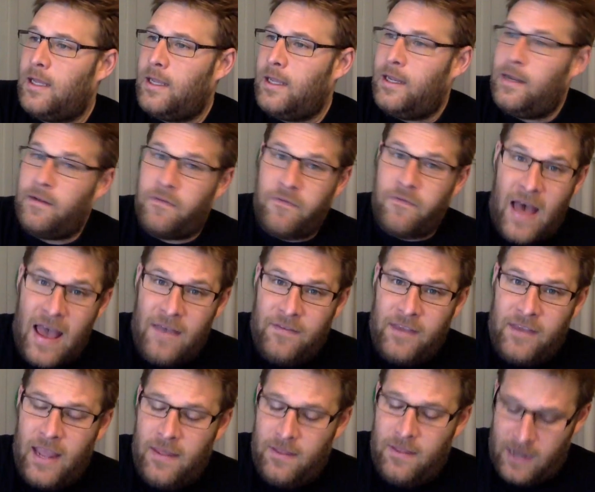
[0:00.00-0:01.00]
He did a
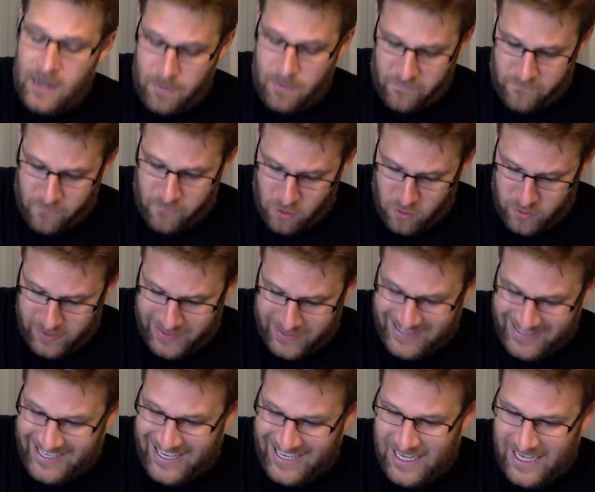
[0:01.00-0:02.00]
5K the day before with
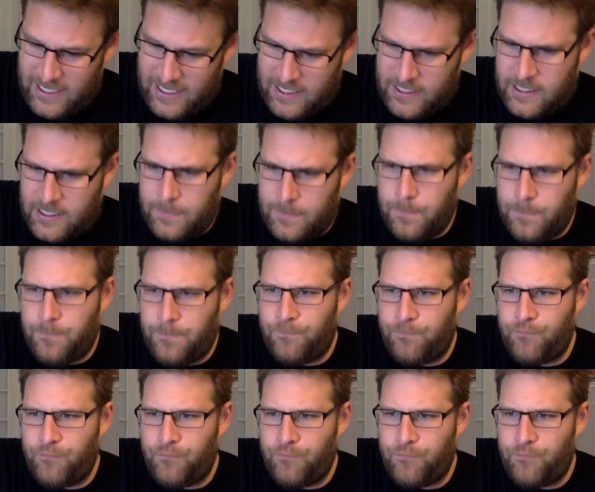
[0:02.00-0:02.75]
his kids.